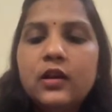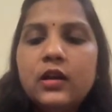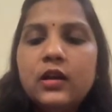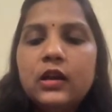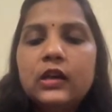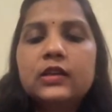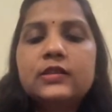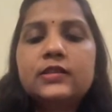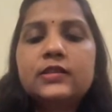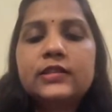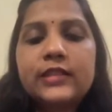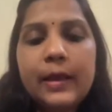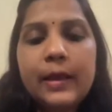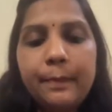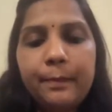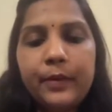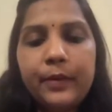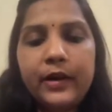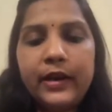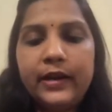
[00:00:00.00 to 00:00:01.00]
is
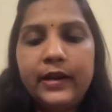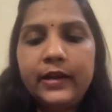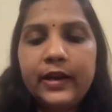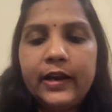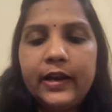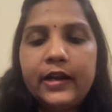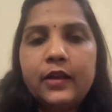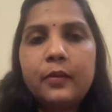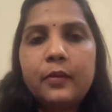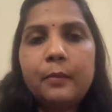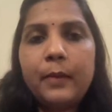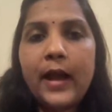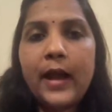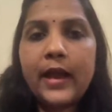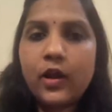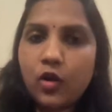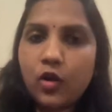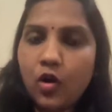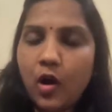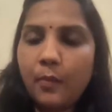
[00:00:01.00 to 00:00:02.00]
separated by
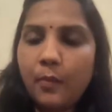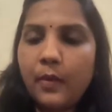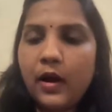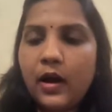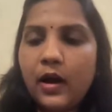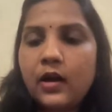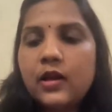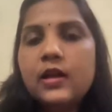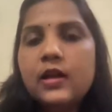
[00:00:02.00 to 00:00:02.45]
comma